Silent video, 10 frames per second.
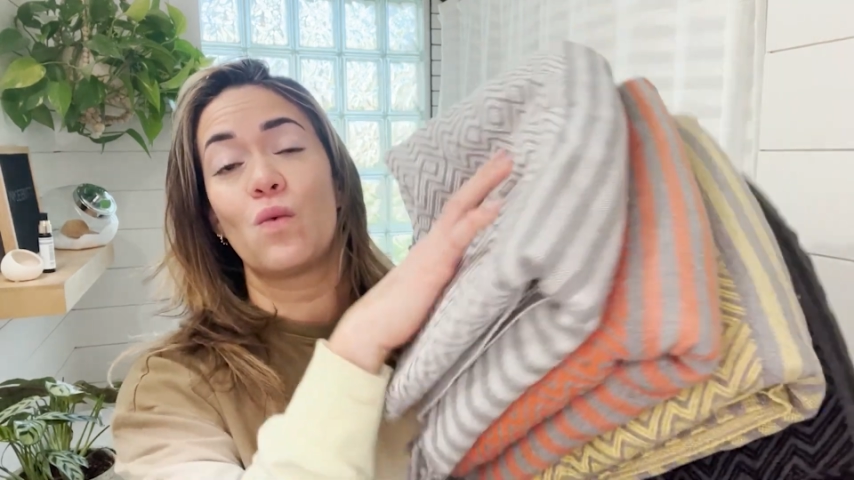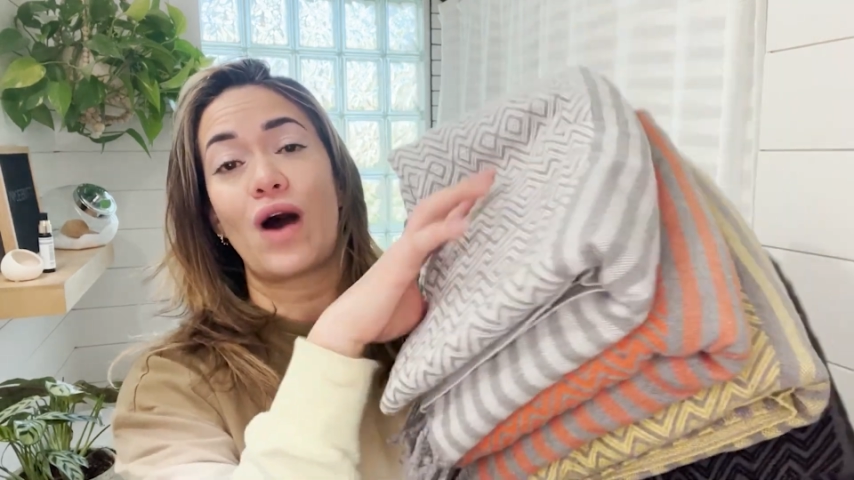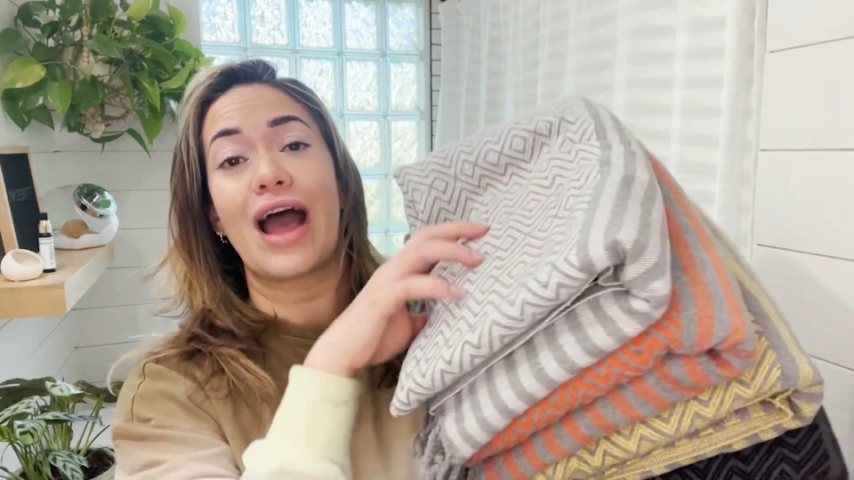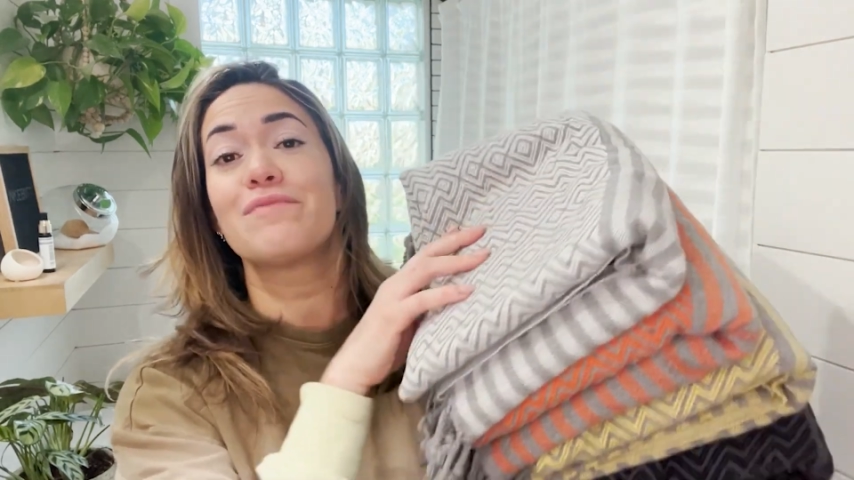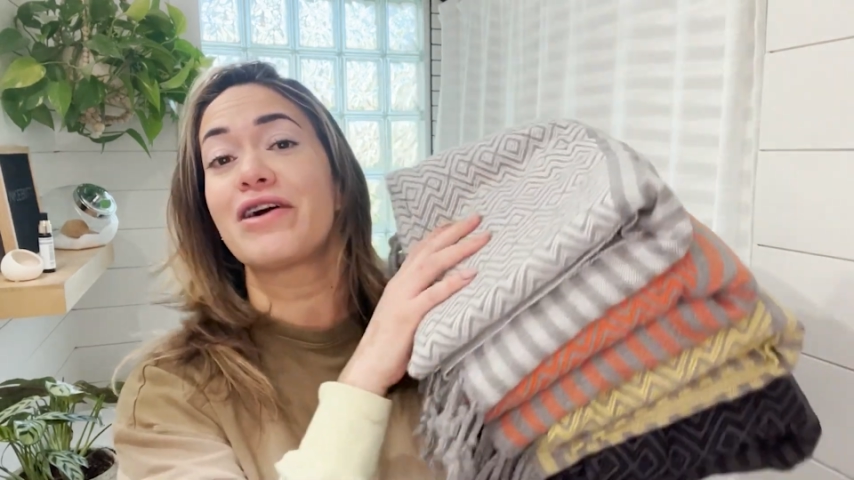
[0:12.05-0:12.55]

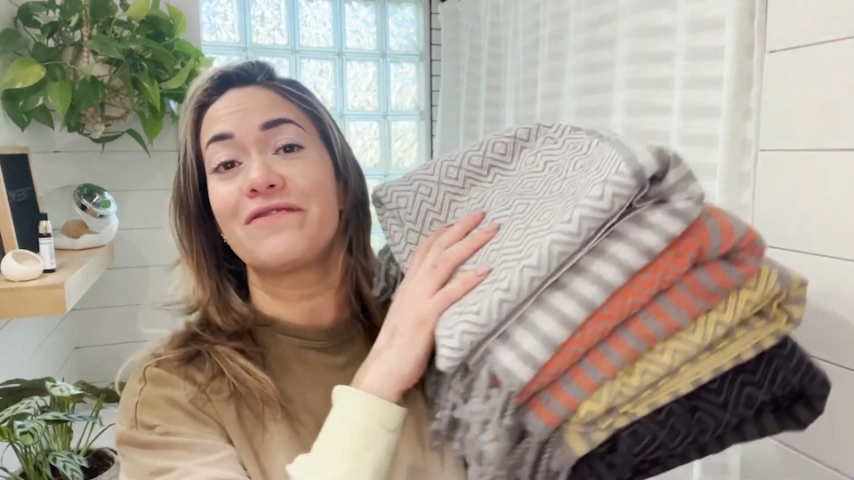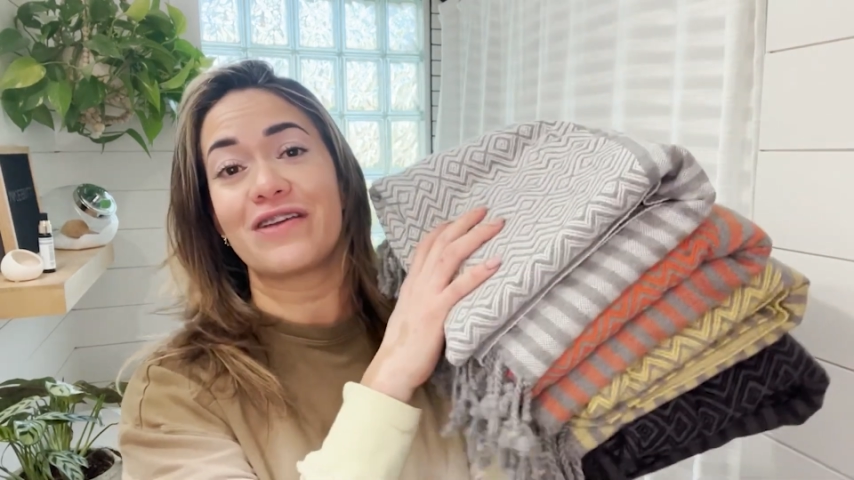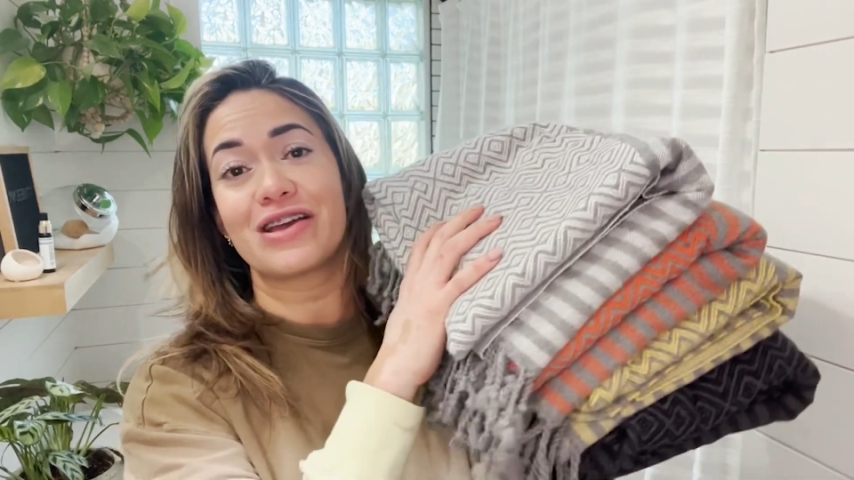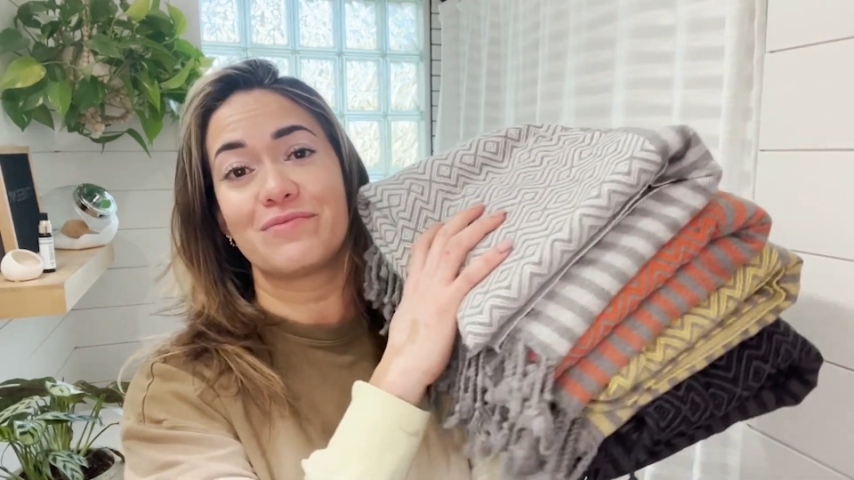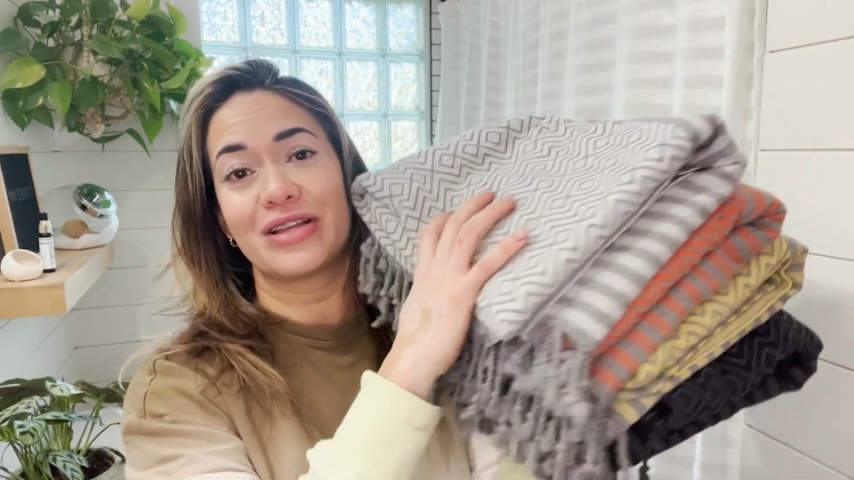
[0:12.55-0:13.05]
why my
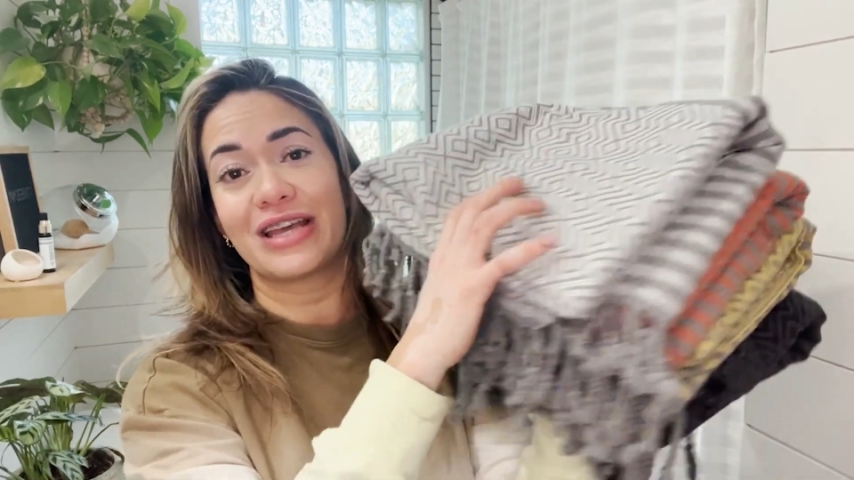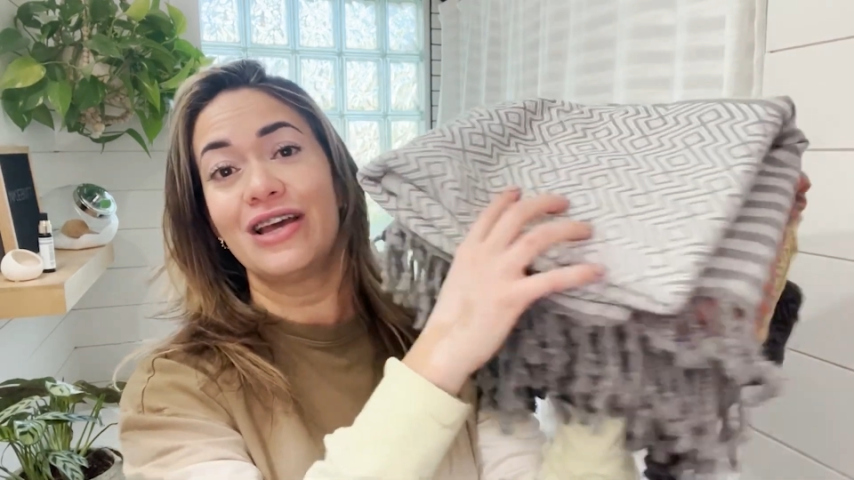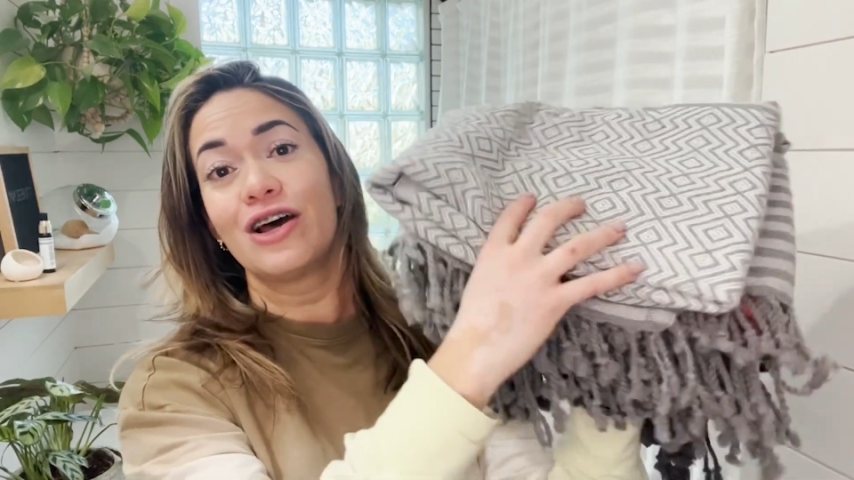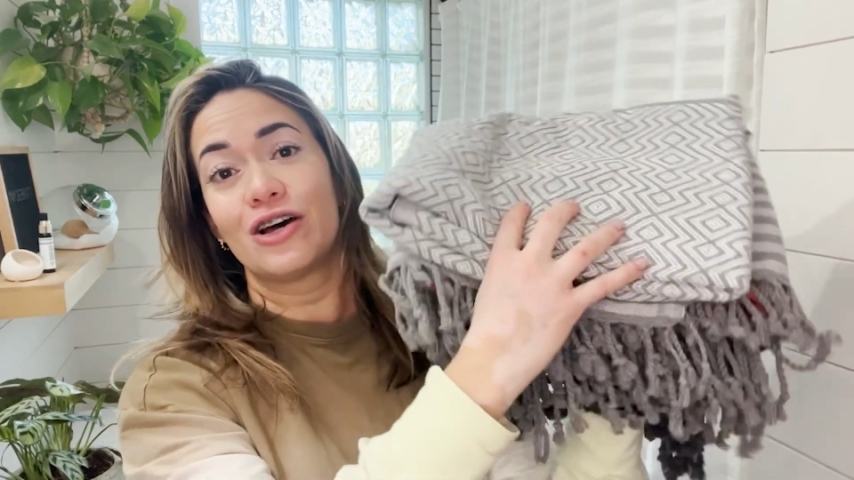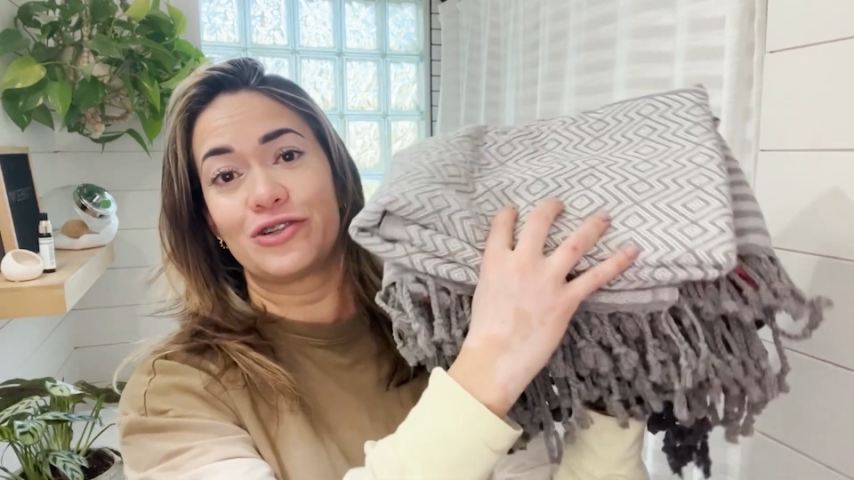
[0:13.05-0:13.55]
family